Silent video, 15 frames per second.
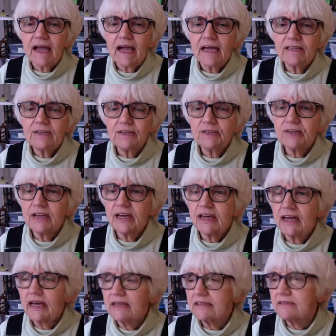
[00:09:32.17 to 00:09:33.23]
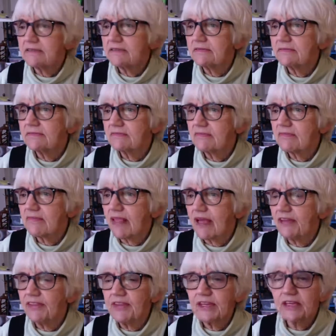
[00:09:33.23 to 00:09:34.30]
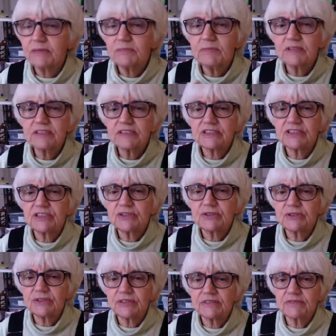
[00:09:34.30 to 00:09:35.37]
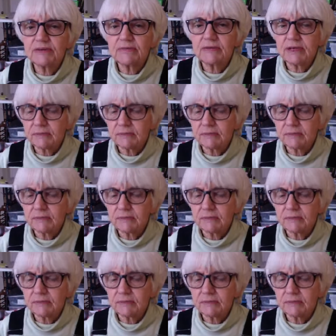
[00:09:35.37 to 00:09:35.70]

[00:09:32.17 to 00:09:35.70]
I don't think, I think it missed you, if I'm